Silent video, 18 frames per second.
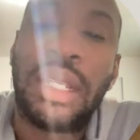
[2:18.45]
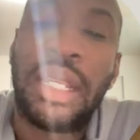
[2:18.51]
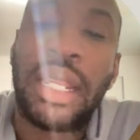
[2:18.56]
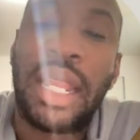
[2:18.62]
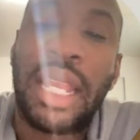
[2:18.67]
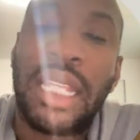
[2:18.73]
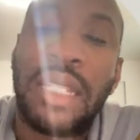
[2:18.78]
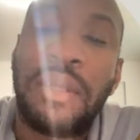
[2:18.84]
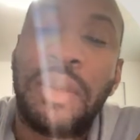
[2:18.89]
In
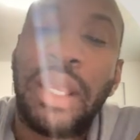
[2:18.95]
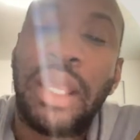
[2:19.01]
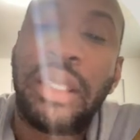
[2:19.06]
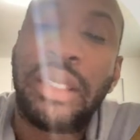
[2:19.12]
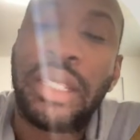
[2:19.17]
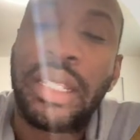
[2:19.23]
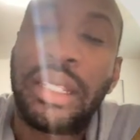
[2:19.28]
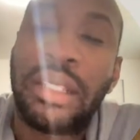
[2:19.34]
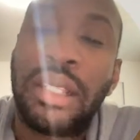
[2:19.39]

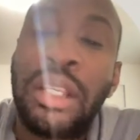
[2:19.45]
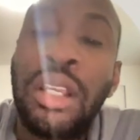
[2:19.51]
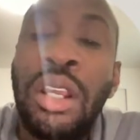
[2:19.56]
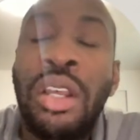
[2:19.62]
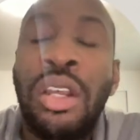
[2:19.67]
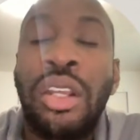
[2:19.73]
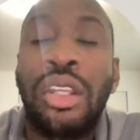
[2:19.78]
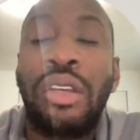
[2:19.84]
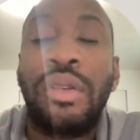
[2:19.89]
SPSS,
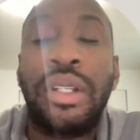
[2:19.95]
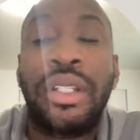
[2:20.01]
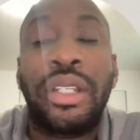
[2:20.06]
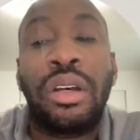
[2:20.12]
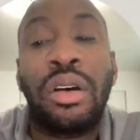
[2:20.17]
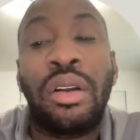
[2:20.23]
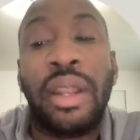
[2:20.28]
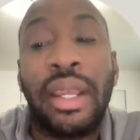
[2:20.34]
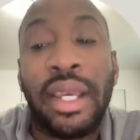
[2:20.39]
you need to
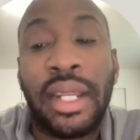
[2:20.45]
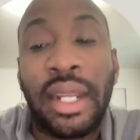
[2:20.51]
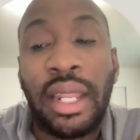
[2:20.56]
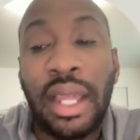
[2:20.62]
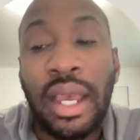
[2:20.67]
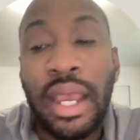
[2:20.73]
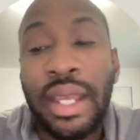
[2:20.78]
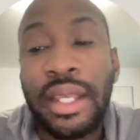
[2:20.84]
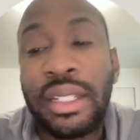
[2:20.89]
go to
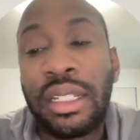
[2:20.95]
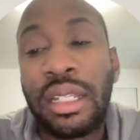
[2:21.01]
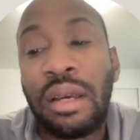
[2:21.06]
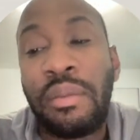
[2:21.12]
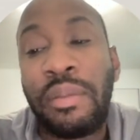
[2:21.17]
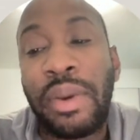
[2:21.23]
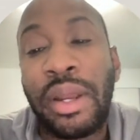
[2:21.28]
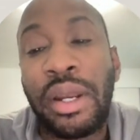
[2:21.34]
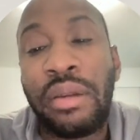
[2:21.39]
Analyze,
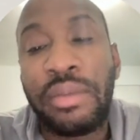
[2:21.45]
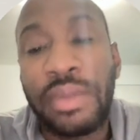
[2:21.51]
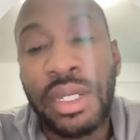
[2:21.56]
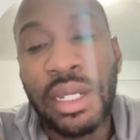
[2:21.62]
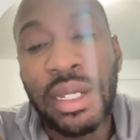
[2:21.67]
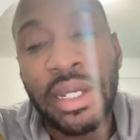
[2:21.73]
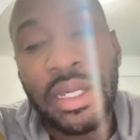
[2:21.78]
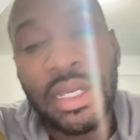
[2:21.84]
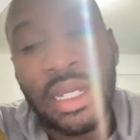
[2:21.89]
Compare
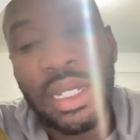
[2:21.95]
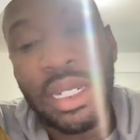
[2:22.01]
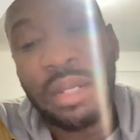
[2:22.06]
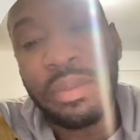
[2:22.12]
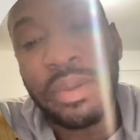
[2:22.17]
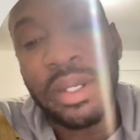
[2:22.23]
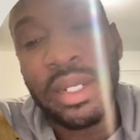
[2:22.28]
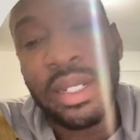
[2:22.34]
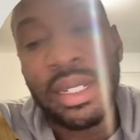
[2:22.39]
Means,
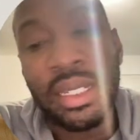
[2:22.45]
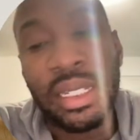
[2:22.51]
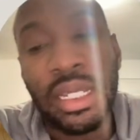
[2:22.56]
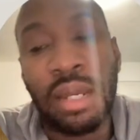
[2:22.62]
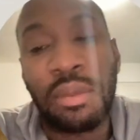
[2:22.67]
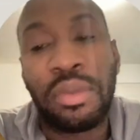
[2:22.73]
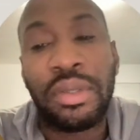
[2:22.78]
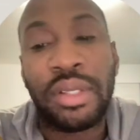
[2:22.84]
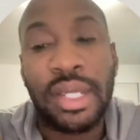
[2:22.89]
Independent
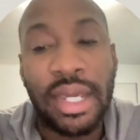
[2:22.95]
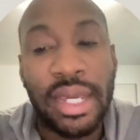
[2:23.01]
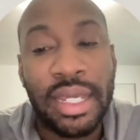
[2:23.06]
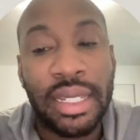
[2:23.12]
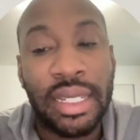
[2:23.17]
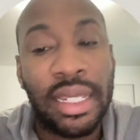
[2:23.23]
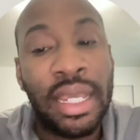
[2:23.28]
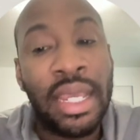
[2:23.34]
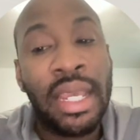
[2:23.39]
Sample Test,